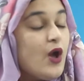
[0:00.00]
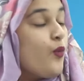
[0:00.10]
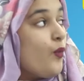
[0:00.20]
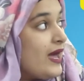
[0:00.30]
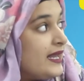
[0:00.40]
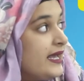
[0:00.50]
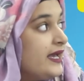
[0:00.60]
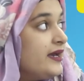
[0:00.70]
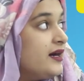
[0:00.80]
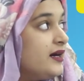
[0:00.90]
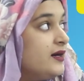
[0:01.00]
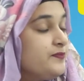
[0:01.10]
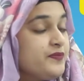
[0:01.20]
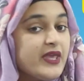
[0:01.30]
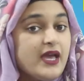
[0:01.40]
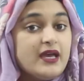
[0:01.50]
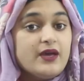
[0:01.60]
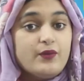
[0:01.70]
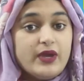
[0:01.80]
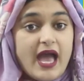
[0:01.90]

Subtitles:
Well, here we